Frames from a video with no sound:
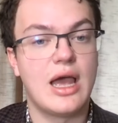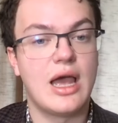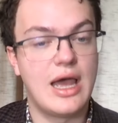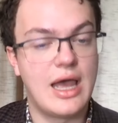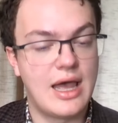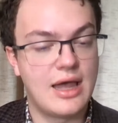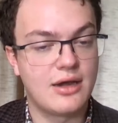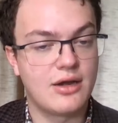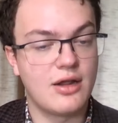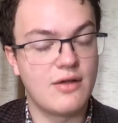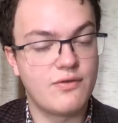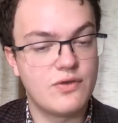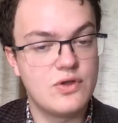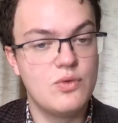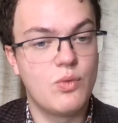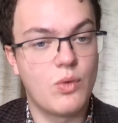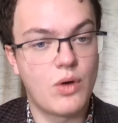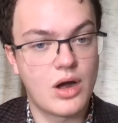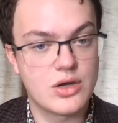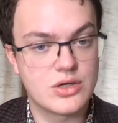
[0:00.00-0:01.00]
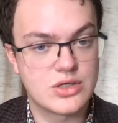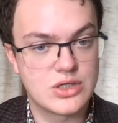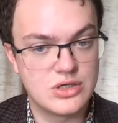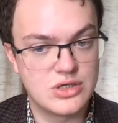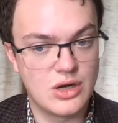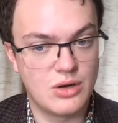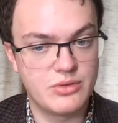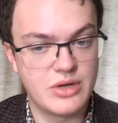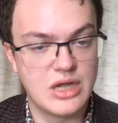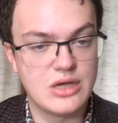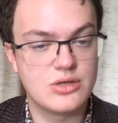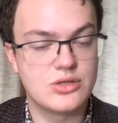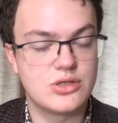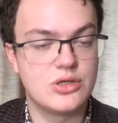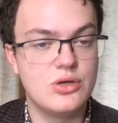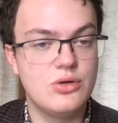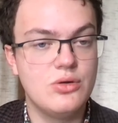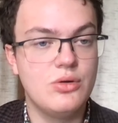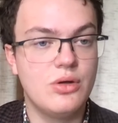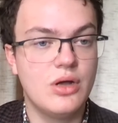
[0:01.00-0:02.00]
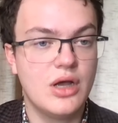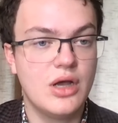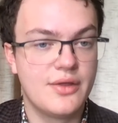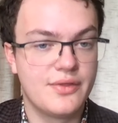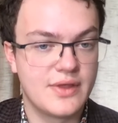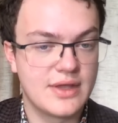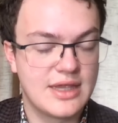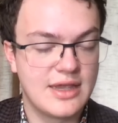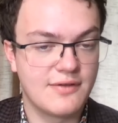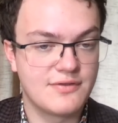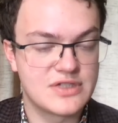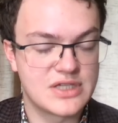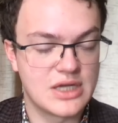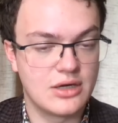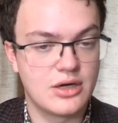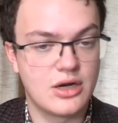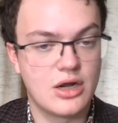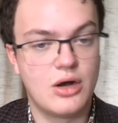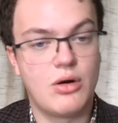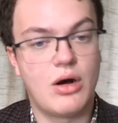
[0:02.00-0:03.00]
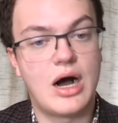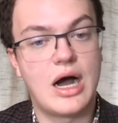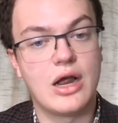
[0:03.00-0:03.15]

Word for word: And if you want to donate to the Give, Send, Go,